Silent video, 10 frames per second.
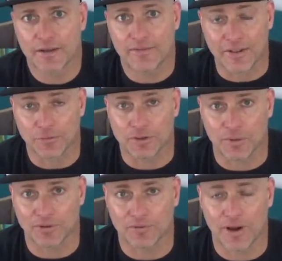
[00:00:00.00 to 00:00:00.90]
fast twitch
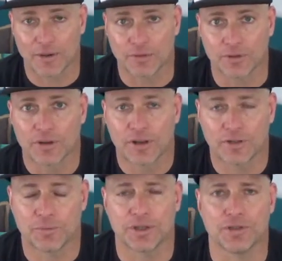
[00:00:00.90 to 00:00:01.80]
muscle fiber
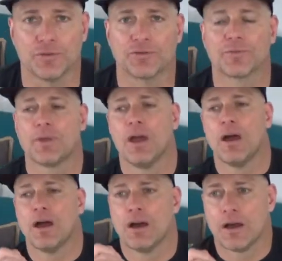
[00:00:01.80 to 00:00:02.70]
is being used.
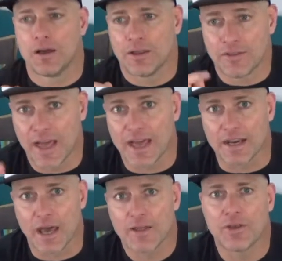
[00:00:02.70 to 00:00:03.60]

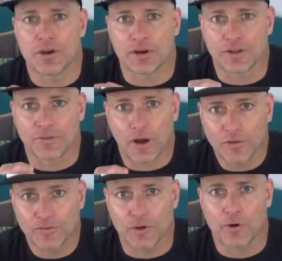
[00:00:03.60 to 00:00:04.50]
Then there is
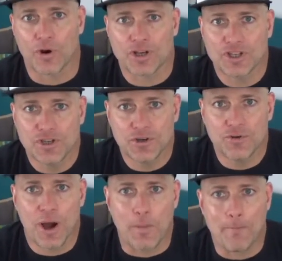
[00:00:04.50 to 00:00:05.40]
also
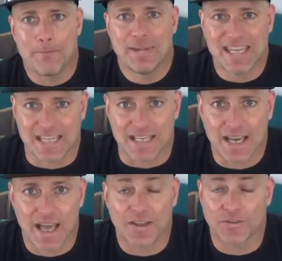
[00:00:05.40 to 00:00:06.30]
2B,
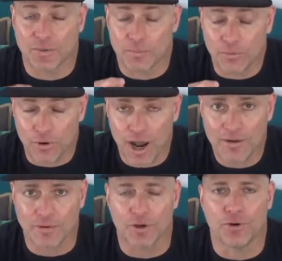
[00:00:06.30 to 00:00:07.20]
as in
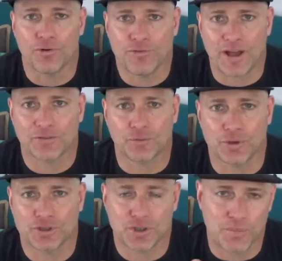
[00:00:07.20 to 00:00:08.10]
Bravo, fast twitch